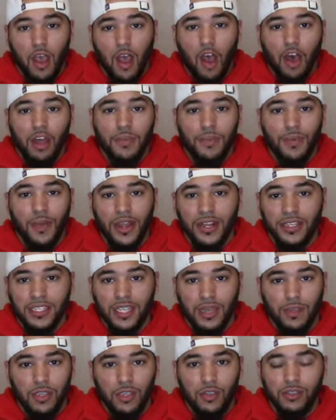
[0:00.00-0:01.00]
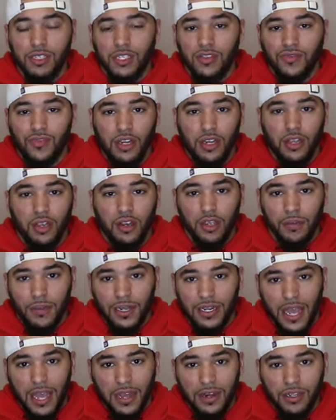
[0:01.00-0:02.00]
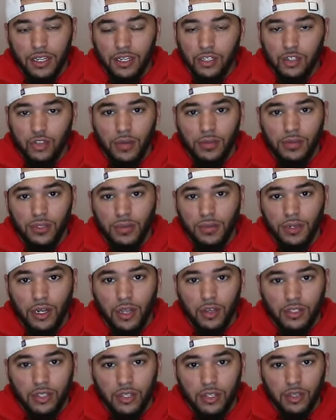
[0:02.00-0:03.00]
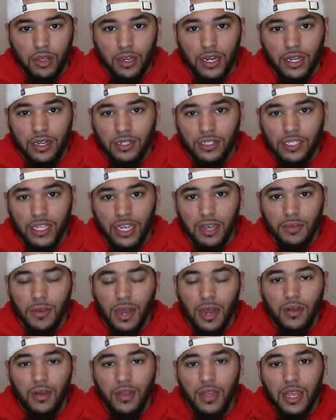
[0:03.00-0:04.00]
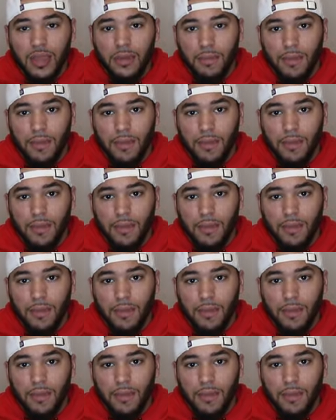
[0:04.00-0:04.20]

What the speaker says: All the products I'm using in this video are gonna be down in the description below, so you can go down there and check them out.